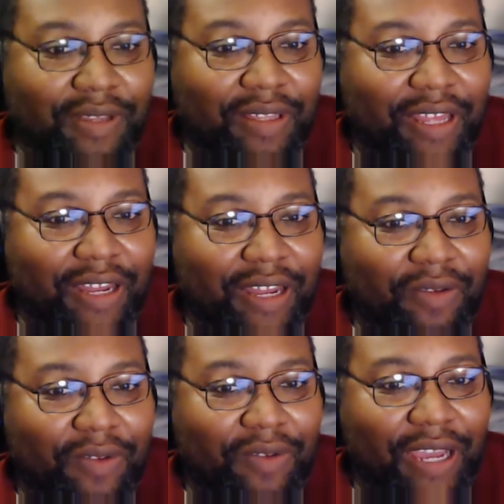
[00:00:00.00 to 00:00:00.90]
they don't
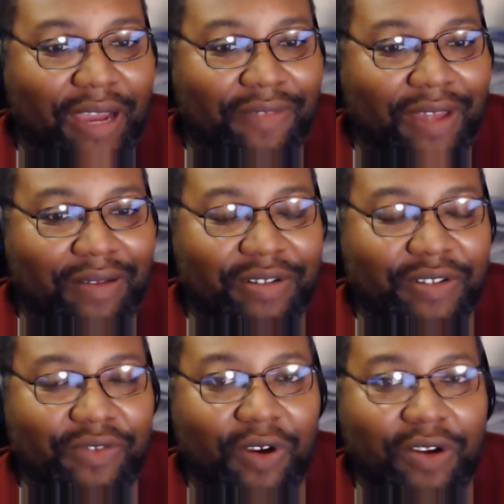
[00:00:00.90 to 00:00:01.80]
really have that
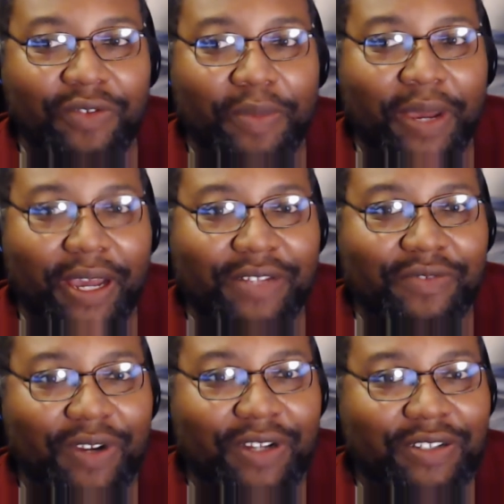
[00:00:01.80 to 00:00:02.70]
strong of a pass
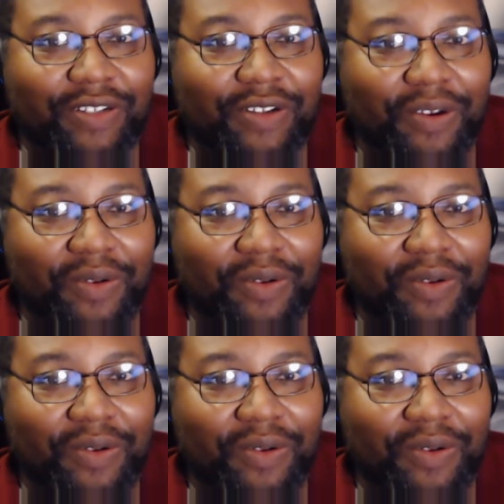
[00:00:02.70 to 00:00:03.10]
rush, though.